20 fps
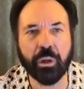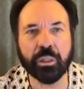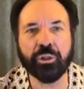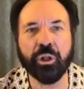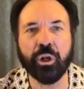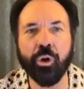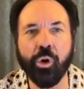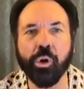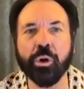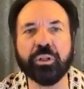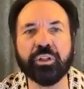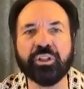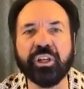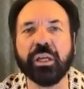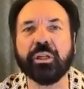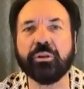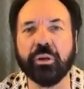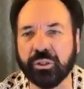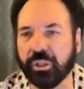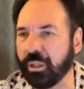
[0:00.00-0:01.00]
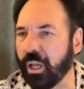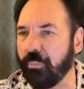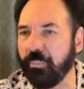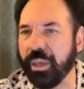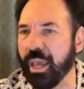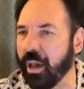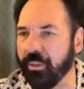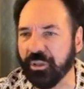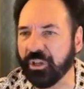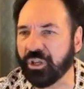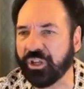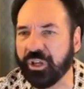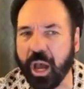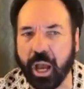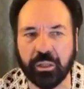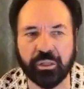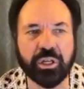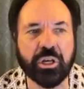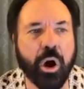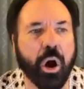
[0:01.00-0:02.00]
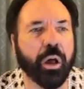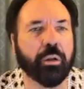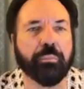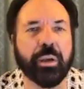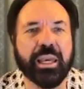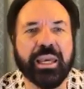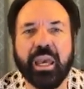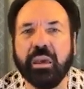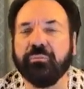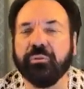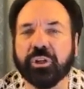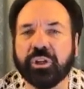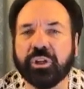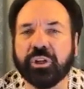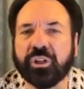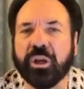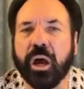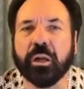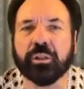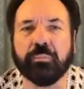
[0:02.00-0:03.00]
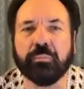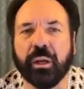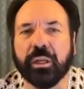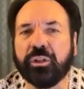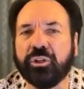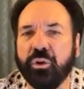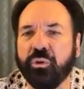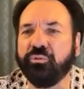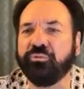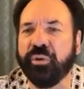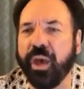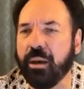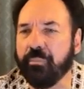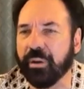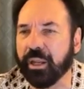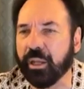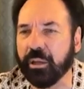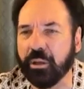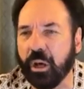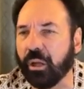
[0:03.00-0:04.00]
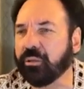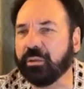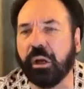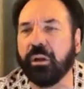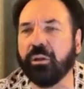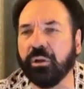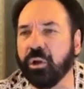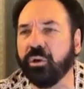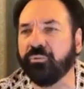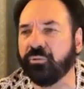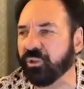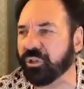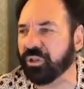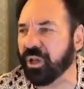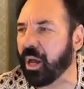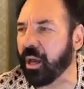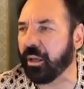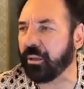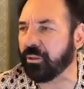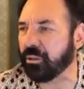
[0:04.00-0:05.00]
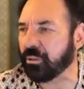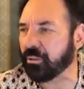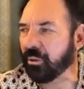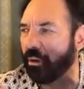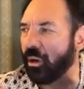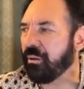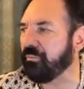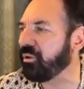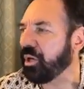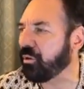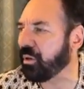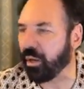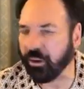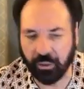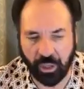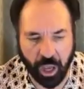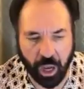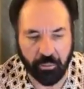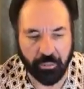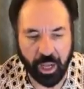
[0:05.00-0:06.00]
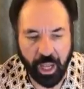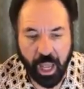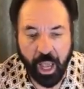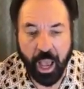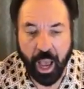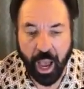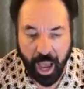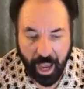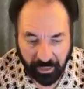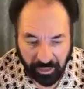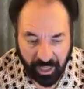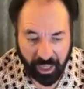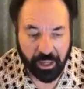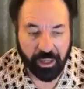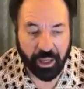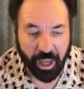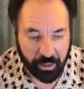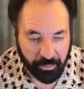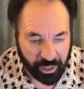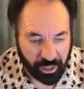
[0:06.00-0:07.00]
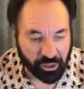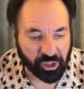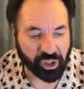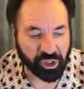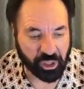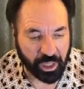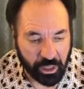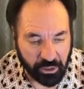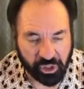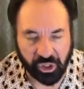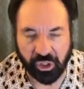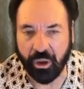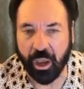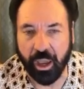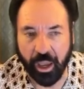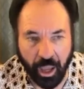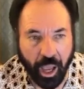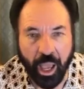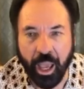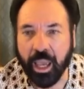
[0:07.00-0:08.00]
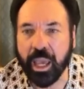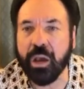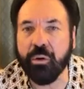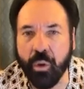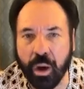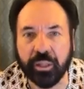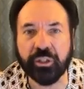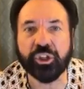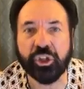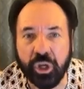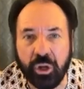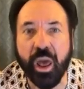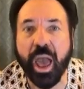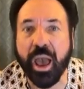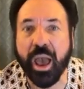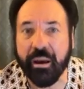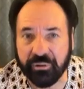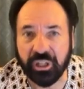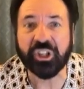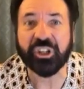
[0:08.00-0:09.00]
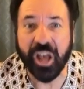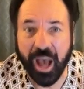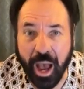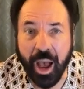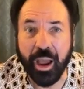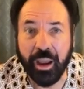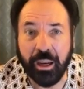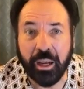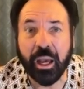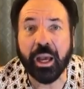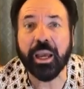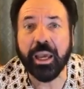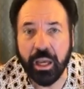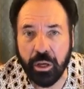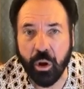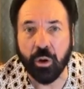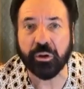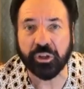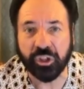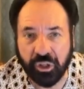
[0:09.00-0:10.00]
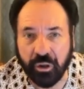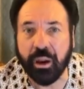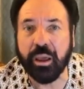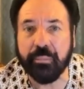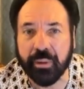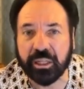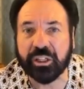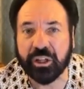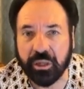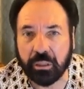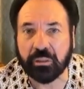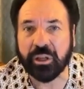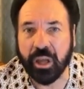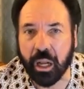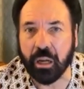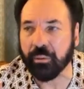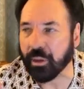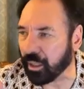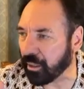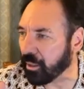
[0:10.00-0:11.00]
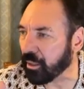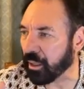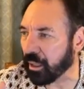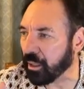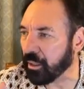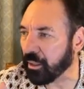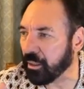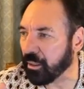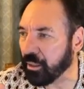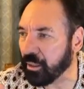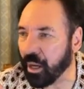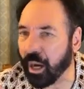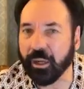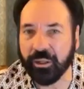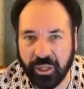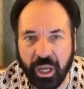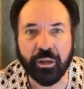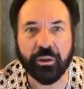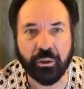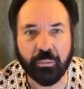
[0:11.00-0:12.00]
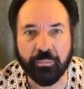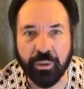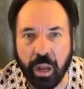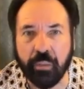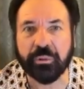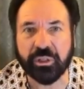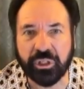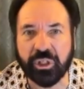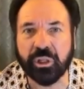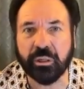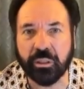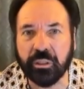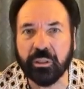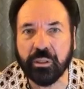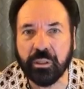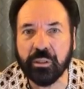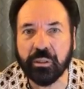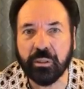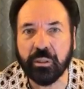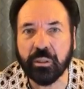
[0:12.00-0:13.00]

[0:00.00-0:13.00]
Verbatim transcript: And what the Lord said to us, and there be other signs, God may give you signs about your family or not. Don't look for signs. Don't ever look at it. Come, I tell you, come. He'll, he'll, he wants you to have a sign. He's going to scream at you. Tell me. I tell you, promise you.